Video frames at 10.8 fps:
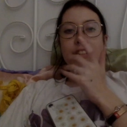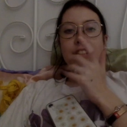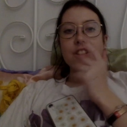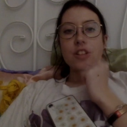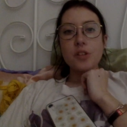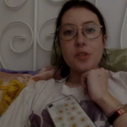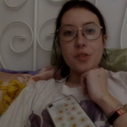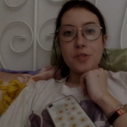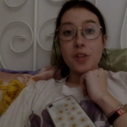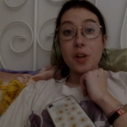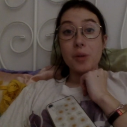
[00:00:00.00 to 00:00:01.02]
Did you know the
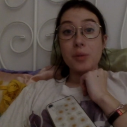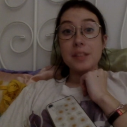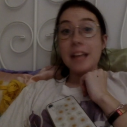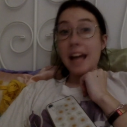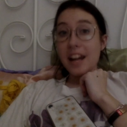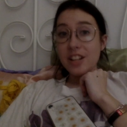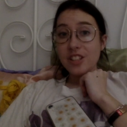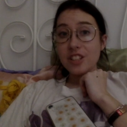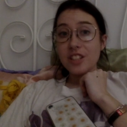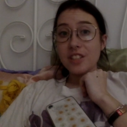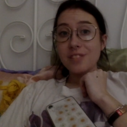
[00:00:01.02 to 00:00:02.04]
vlog was
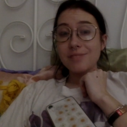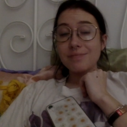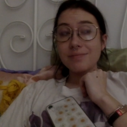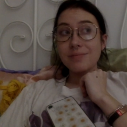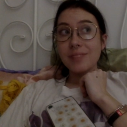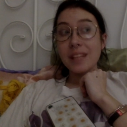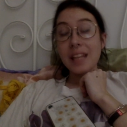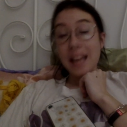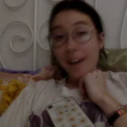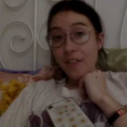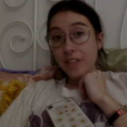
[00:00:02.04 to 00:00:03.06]
actually
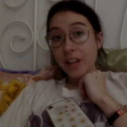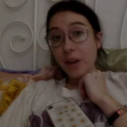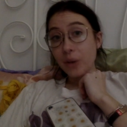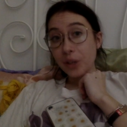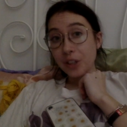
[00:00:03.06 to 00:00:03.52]
half an hour?